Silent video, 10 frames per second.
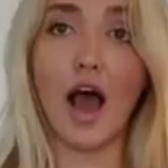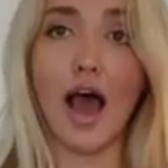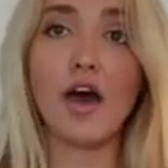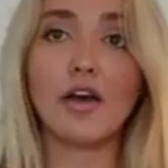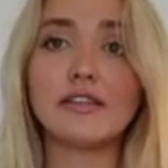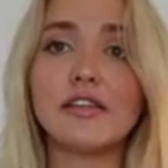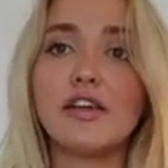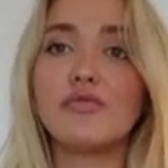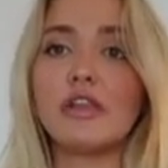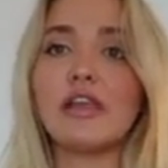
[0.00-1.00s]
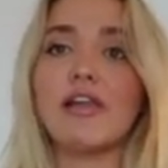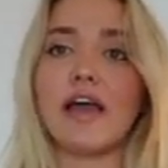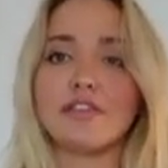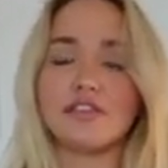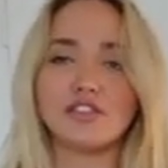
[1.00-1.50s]
I honestly really
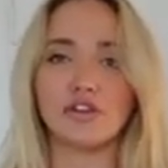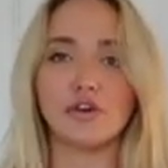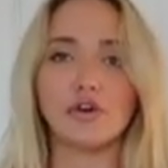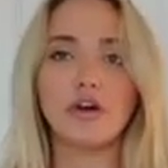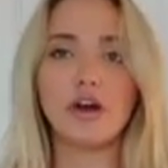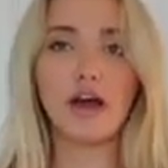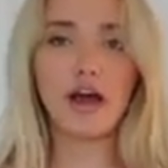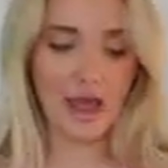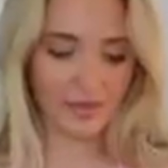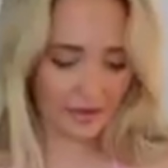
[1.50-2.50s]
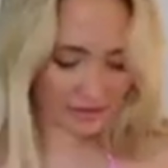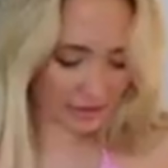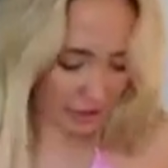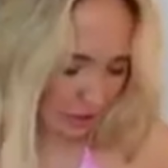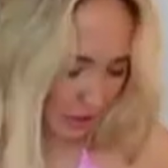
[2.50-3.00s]
like the suit. I think it's
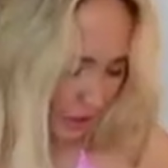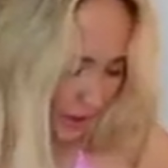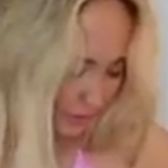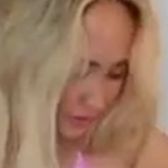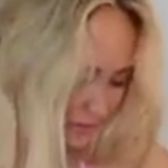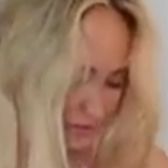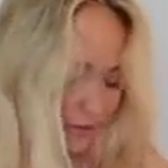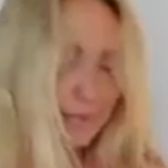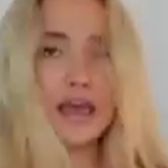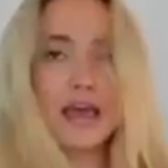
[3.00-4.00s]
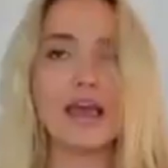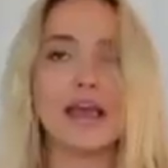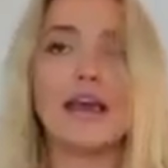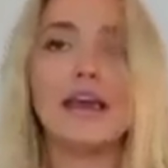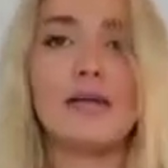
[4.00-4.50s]
cute. I like that it's hot
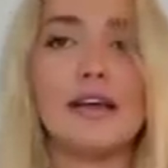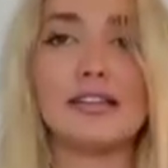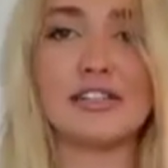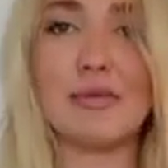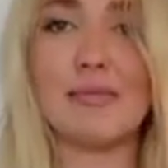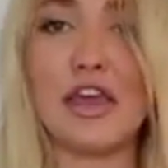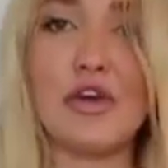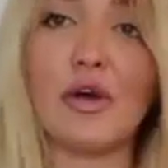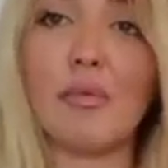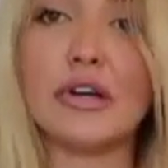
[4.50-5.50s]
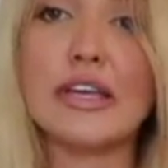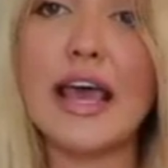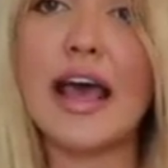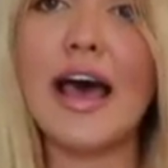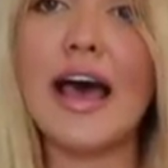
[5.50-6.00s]
pink because it's gonna make you look more
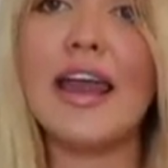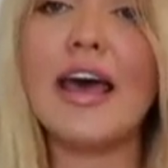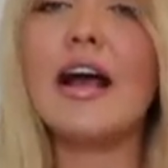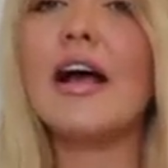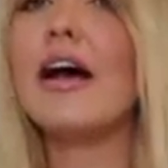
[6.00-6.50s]
tan.